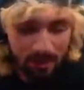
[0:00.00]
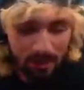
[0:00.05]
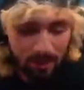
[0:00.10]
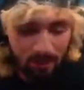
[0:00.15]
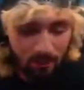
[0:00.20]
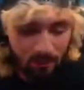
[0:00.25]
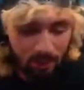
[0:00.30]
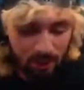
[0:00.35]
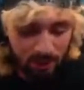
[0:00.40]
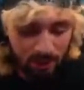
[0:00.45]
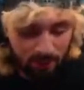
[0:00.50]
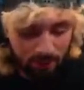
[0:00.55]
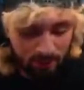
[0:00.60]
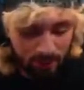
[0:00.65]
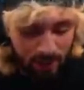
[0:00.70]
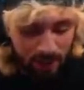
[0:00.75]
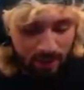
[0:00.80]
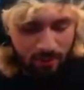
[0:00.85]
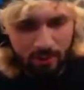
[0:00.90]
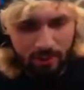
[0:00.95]
Really, really.
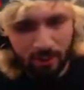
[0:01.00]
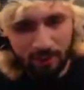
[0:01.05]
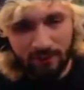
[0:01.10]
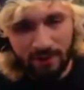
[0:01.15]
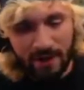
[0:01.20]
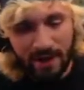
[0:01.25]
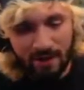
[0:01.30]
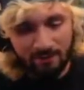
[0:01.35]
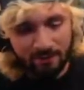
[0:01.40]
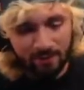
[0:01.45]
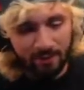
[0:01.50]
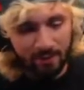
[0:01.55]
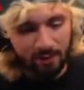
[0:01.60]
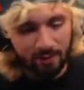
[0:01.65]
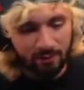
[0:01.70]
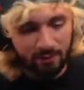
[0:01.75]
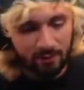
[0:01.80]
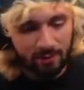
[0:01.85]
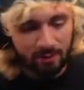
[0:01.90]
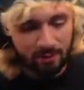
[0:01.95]
I don't know if I have another
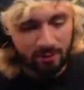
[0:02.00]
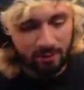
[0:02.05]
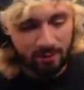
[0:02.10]
one.